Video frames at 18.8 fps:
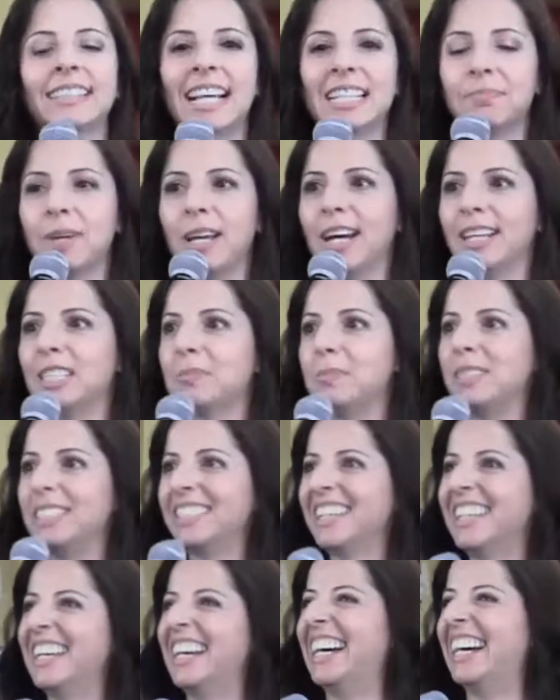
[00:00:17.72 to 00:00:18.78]
sing, that's my
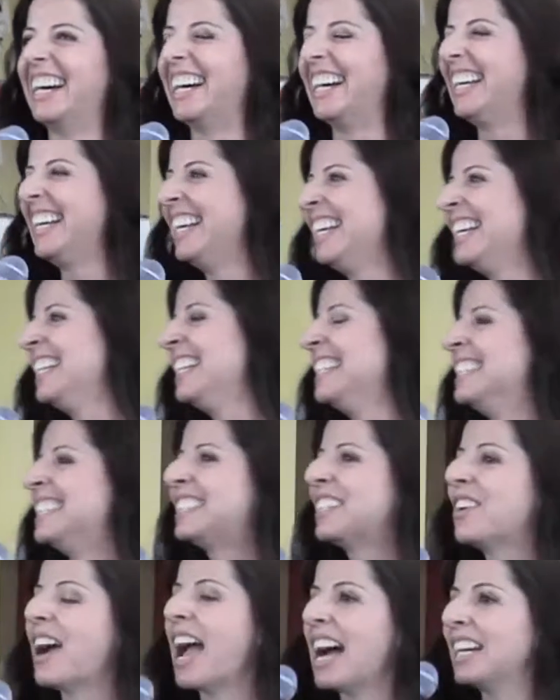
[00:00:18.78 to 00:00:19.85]
husband.
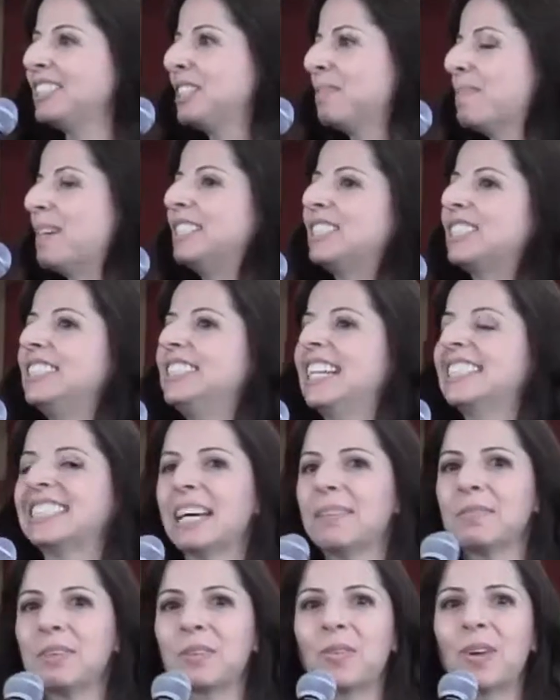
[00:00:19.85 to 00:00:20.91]
So as you mentioned,
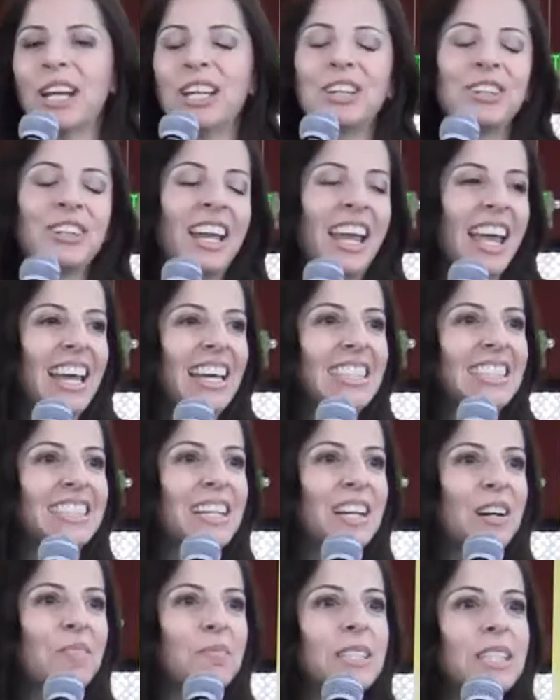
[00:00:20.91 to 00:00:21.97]
yes, I'm a writer,
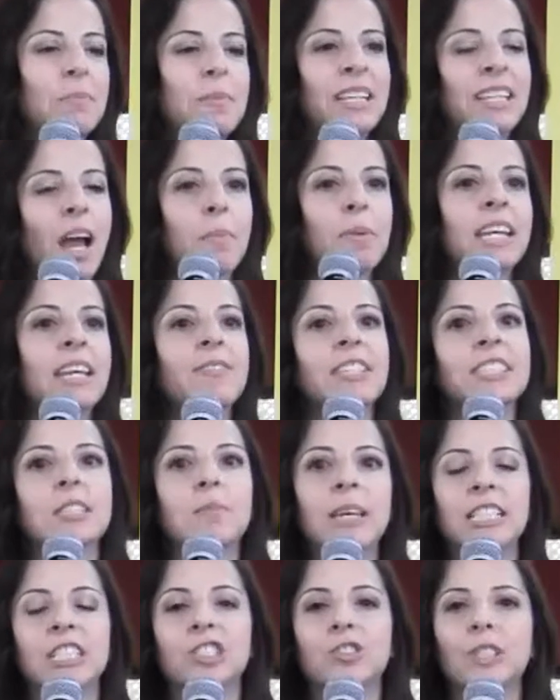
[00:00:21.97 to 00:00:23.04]
and I'm going to give
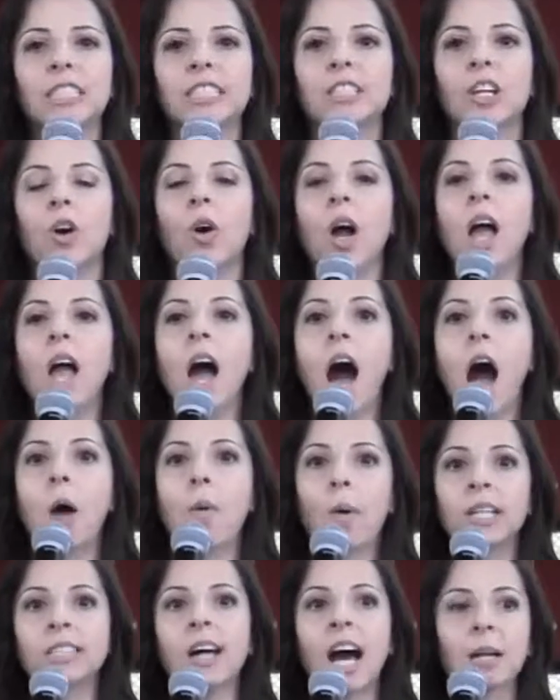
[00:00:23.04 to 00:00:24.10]
some history. So
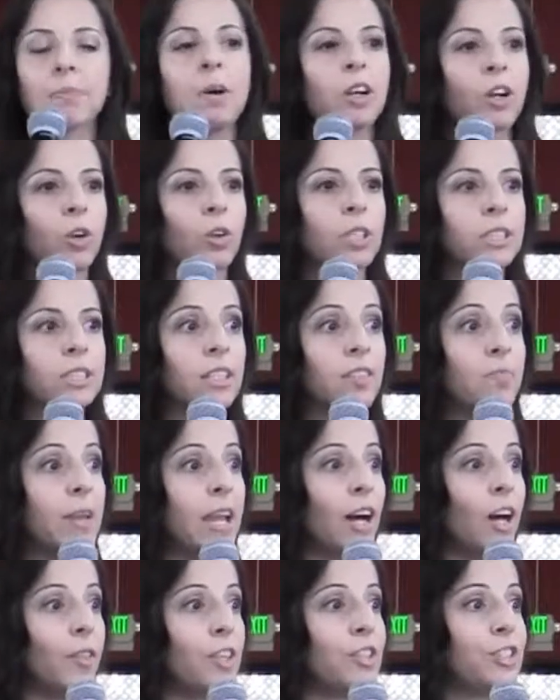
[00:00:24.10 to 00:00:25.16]
I want to talk about Girls Love
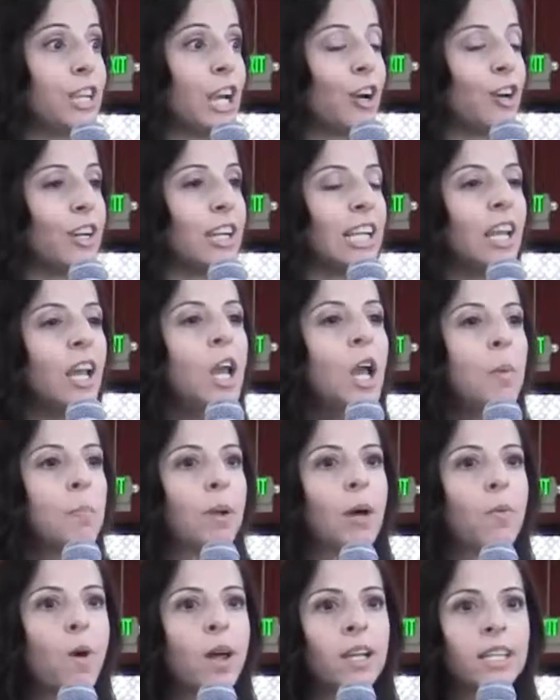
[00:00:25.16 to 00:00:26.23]
Mail and the charity,
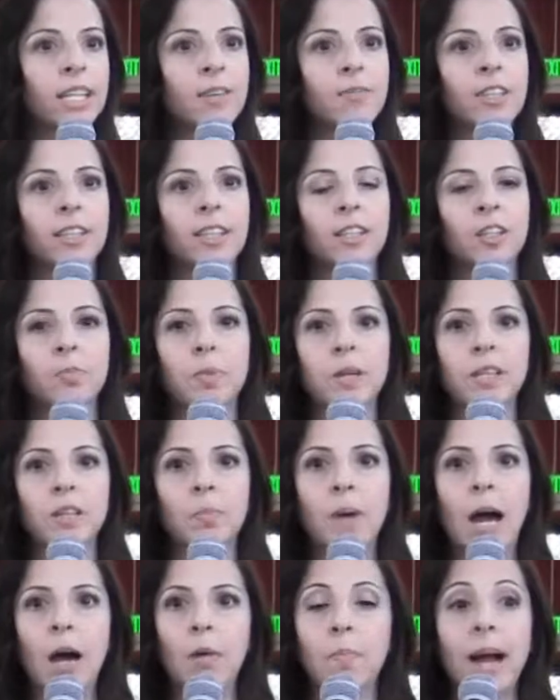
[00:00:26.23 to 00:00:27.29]
but I wanted to give you a little bit
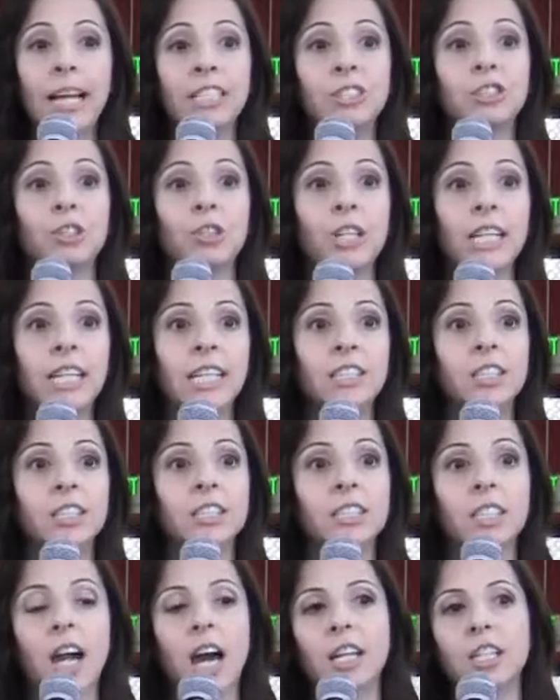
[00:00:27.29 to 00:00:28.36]
about my journey,
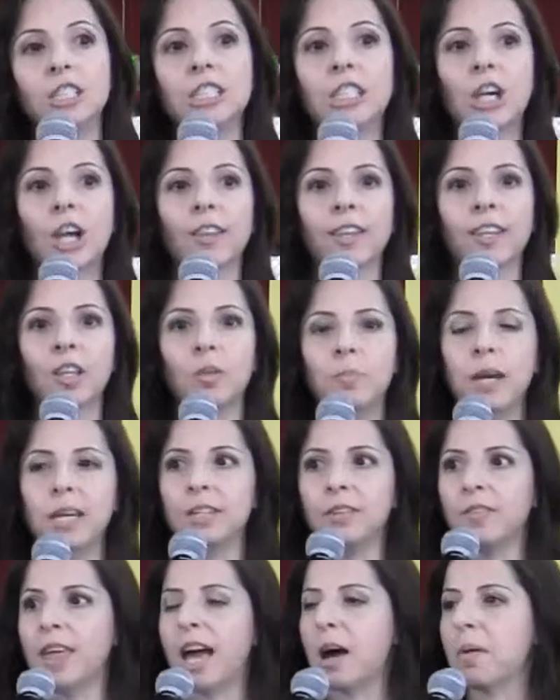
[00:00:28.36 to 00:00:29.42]
just to kind of share a little
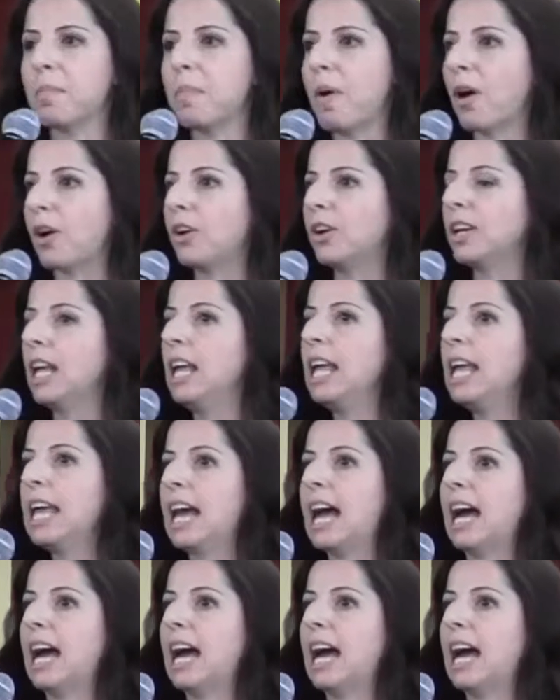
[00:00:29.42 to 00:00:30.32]
bit of that part,